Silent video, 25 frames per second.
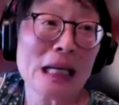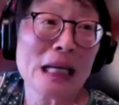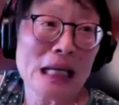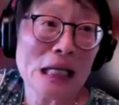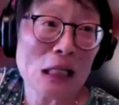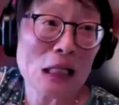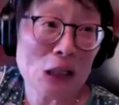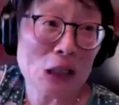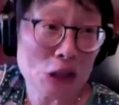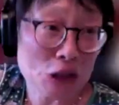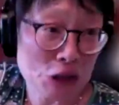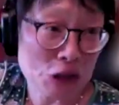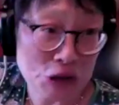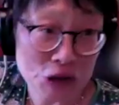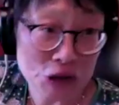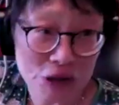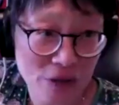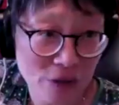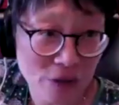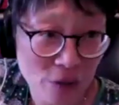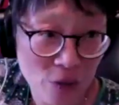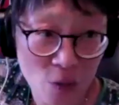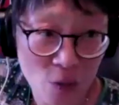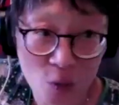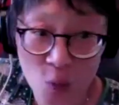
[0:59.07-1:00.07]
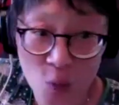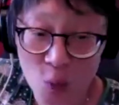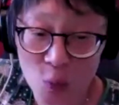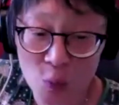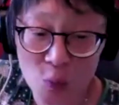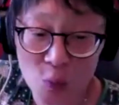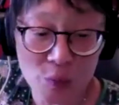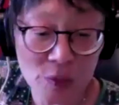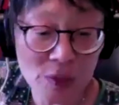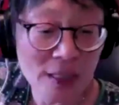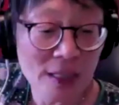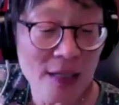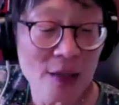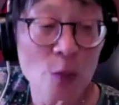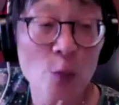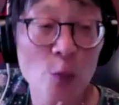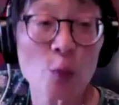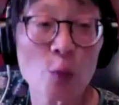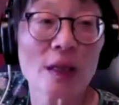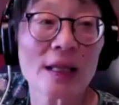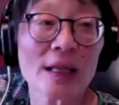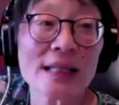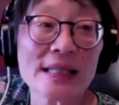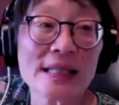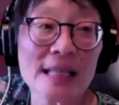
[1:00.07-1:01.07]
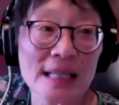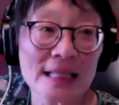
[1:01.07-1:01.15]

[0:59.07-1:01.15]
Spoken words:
English, or who really